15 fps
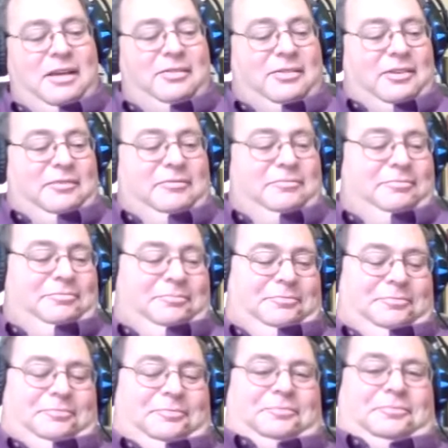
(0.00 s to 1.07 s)
what my son
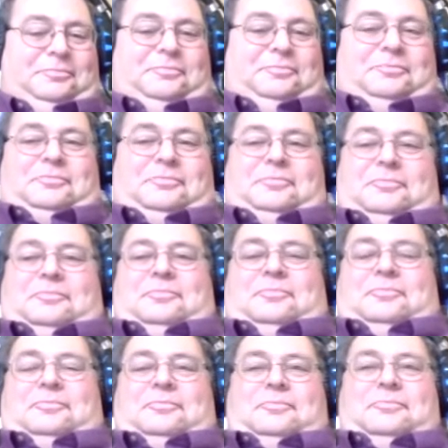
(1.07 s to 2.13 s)
has planned for me.
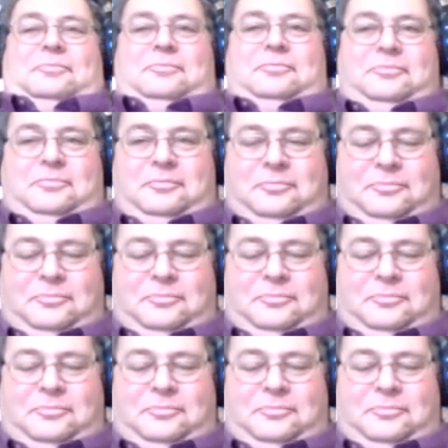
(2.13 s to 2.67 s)
But